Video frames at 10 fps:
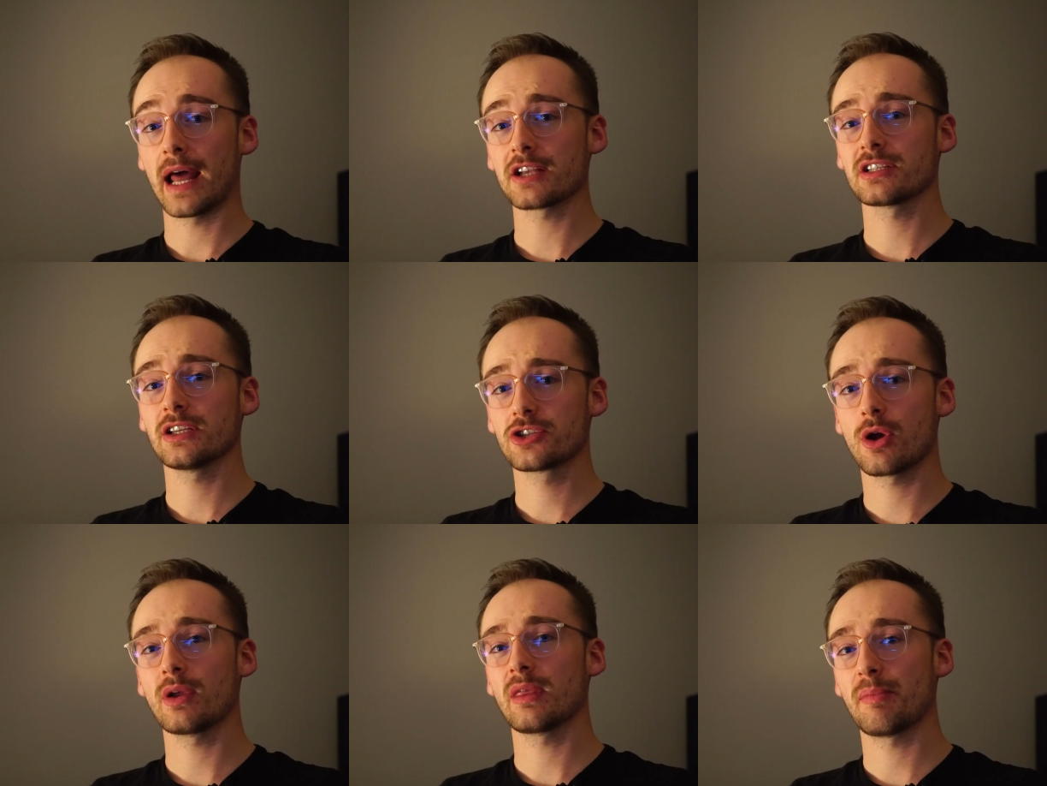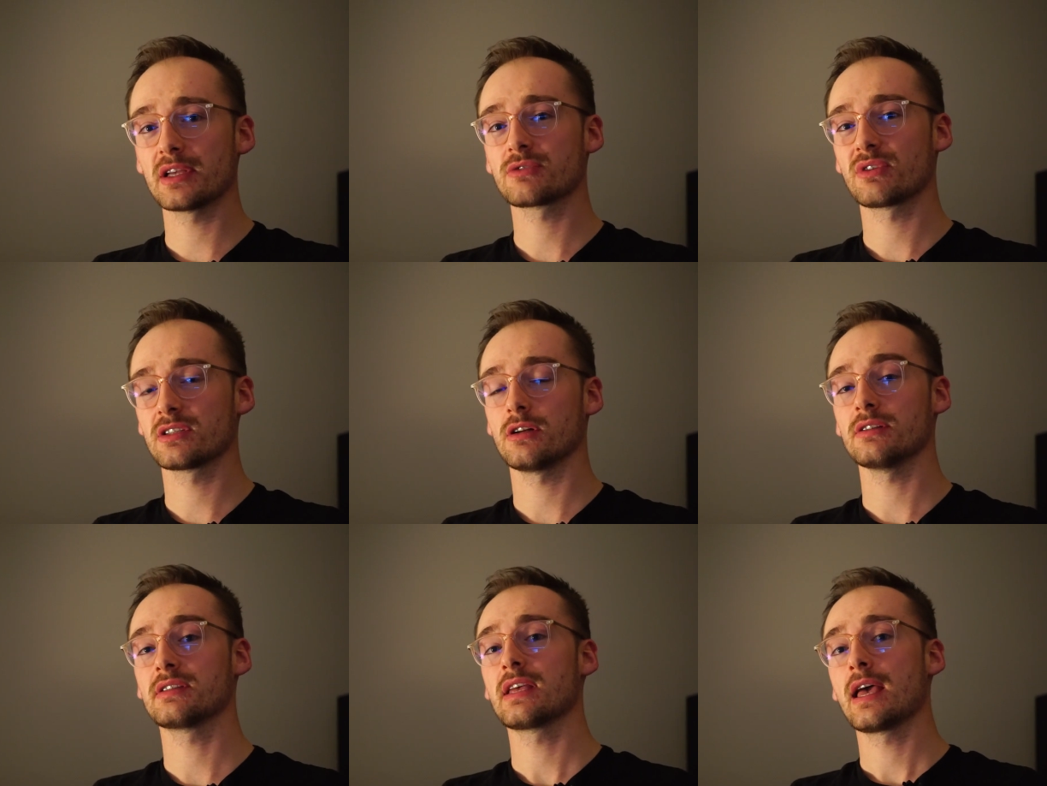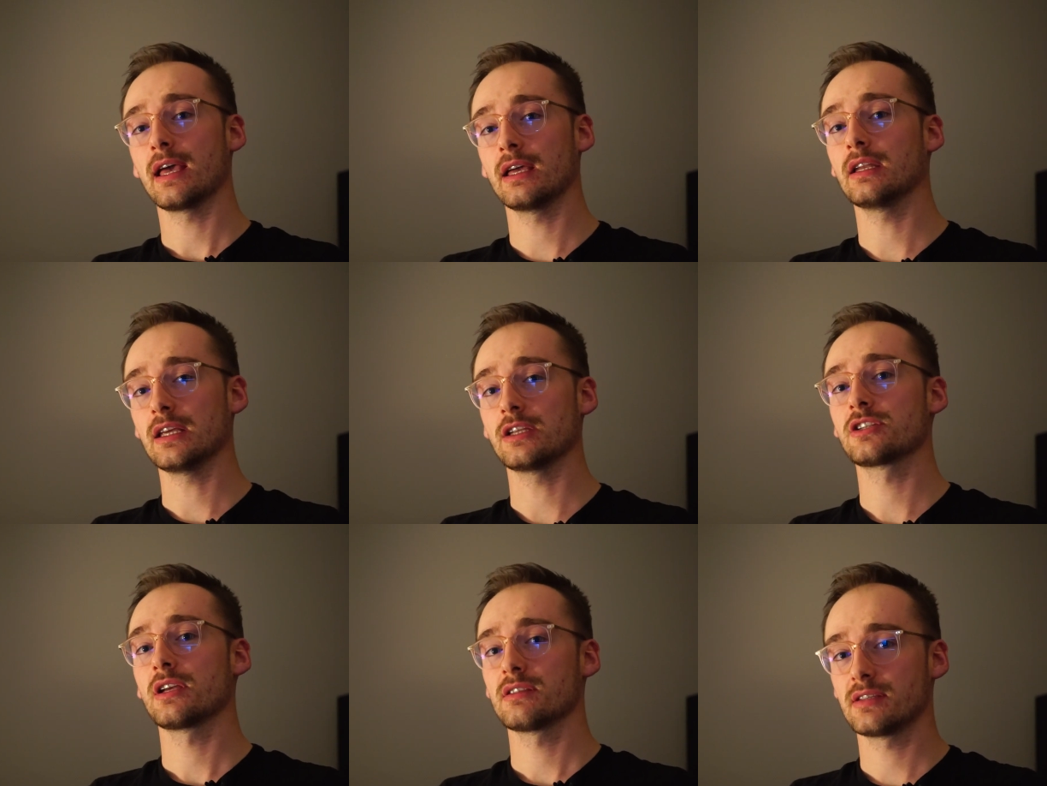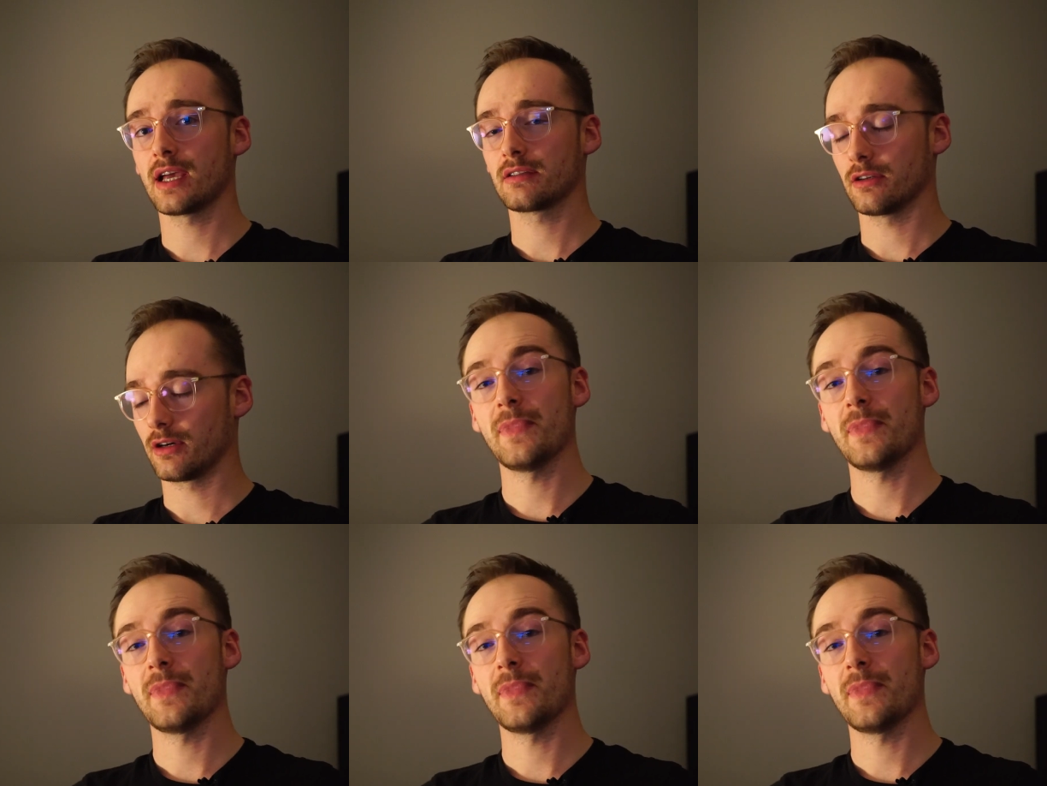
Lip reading: actually showing the best results in each sector.